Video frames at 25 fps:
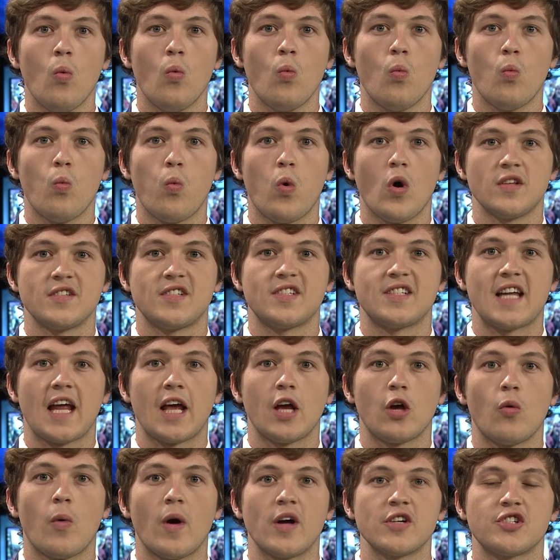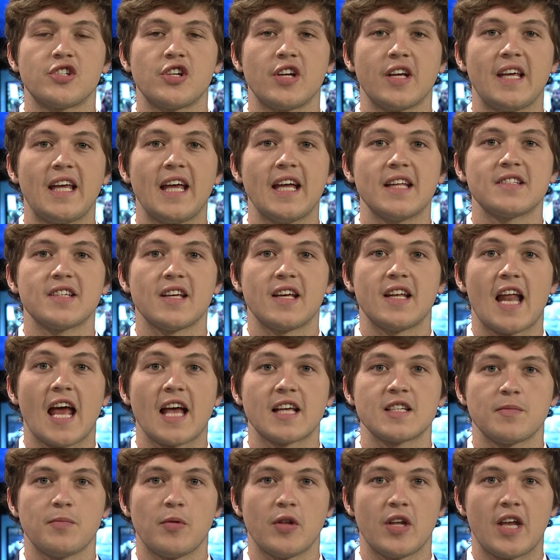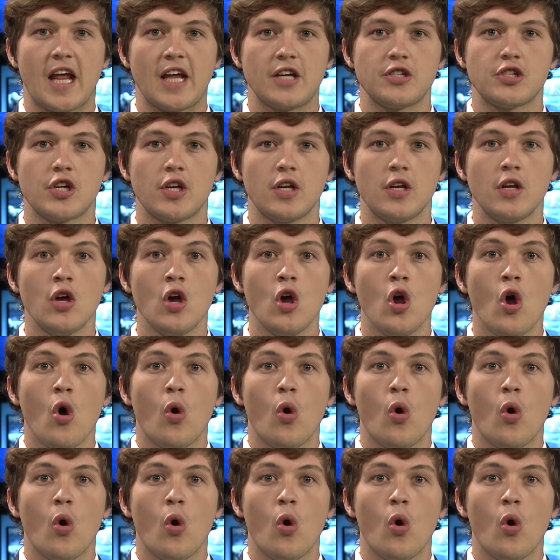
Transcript: one state question gets an explanation,